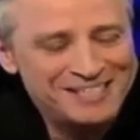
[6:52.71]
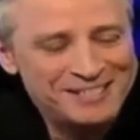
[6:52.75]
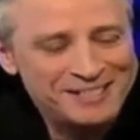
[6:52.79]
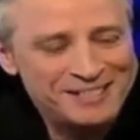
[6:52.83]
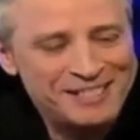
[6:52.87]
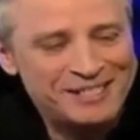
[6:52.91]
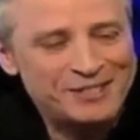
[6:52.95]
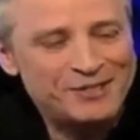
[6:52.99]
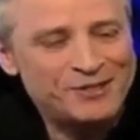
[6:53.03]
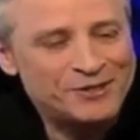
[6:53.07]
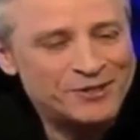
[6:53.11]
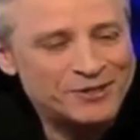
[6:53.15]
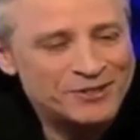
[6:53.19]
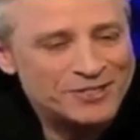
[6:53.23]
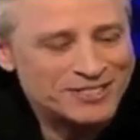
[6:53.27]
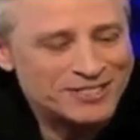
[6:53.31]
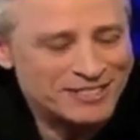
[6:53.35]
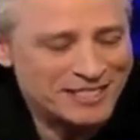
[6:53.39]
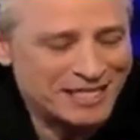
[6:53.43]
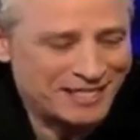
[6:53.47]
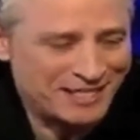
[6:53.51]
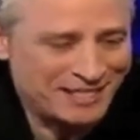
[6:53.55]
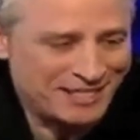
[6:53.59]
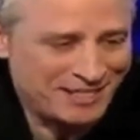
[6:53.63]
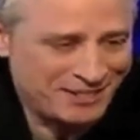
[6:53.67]
did her
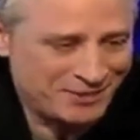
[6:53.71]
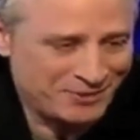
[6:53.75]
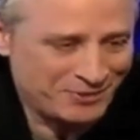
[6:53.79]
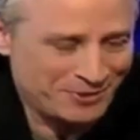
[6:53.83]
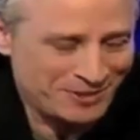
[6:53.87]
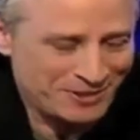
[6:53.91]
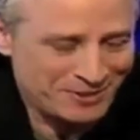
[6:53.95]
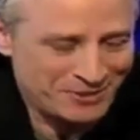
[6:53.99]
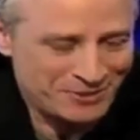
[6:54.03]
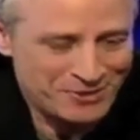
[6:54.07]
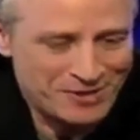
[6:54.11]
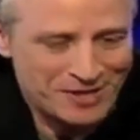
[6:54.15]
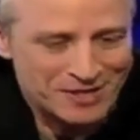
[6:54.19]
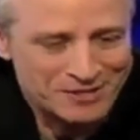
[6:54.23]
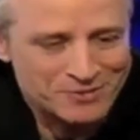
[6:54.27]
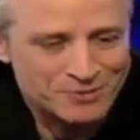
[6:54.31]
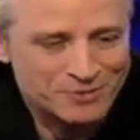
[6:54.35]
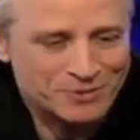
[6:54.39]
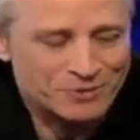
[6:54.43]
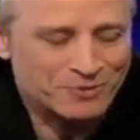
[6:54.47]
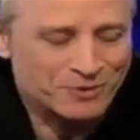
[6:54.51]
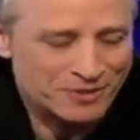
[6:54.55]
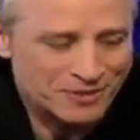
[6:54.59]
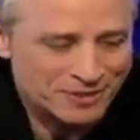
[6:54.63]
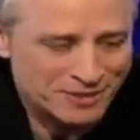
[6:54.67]
State of the Union address,
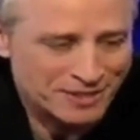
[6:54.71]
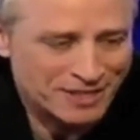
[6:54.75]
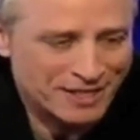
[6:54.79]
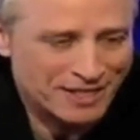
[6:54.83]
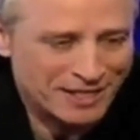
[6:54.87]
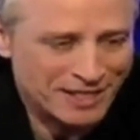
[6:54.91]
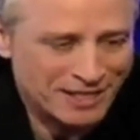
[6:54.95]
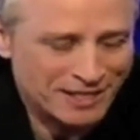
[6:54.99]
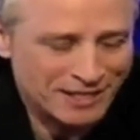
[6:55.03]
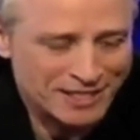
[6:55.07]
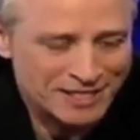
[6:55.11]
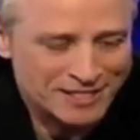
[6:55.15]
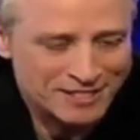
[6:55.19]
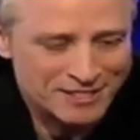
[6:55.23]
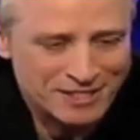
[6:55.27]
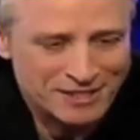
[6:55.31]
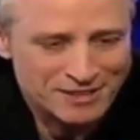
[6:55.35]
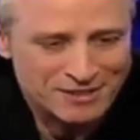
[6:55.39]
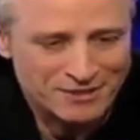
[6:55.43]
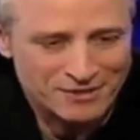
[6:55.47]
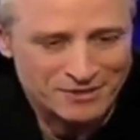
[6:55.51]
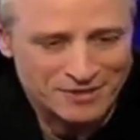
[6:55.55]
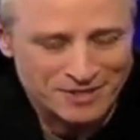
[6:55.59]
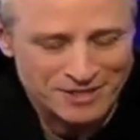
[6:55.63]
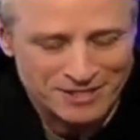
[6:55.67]
which was, I, I, guess, the
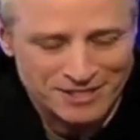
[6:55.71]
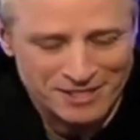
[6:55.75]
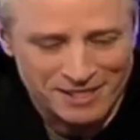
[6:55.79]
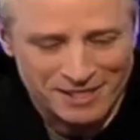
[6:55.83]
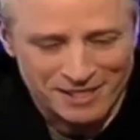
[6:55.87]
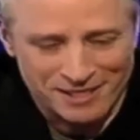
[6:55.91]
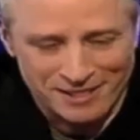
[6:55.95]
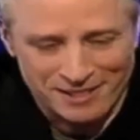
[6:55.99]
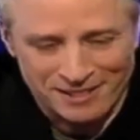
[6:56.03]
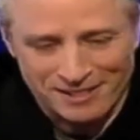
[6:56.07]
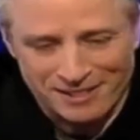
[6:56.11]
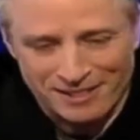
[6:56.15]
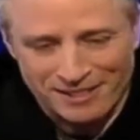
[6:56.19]
third of the night,